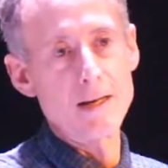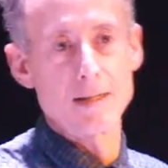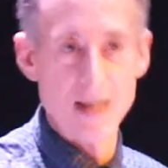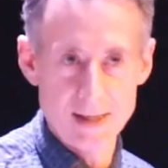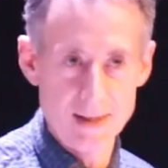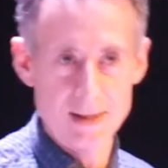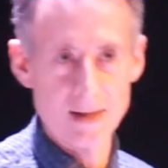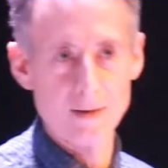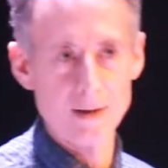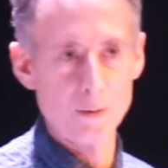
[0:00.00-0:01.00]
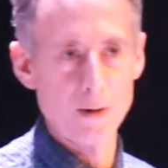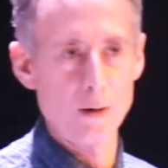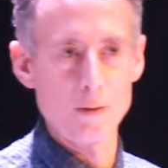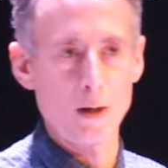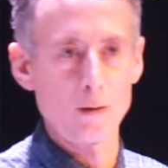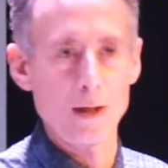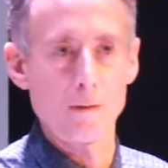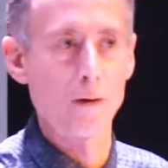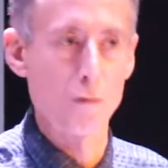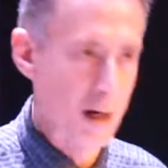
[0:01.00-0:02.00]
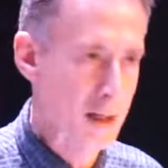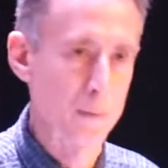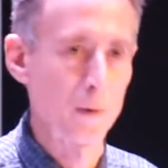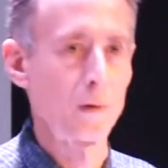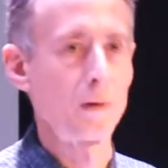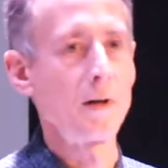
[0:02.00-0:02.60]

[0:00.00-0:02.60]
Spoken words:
necessary, although a totally regrettable,